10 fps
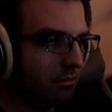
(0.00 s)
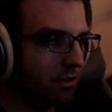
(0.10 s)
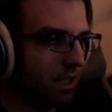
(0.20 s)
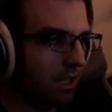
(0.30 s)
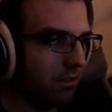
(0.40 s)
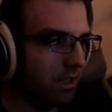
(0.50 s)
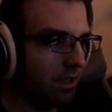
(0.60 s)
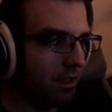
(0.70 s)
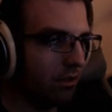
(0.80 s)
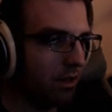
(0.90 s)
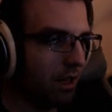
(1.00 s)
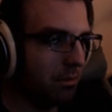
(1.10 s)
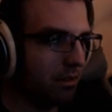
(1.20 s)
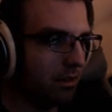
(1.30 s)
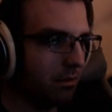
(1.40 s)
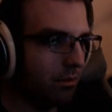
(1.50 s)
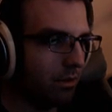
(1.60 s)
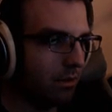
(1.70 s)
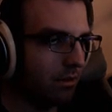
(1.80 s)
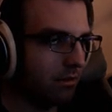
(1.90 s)
She conveniently dropped the
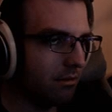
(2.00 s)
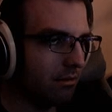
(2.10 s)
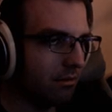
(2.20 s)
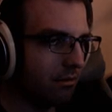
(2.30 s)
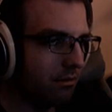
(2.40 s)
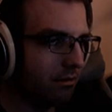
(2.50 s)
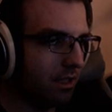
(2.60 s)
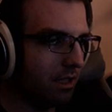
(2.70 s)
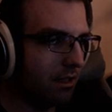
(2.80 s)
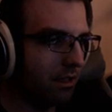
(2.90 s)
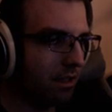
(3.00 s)
important deal on the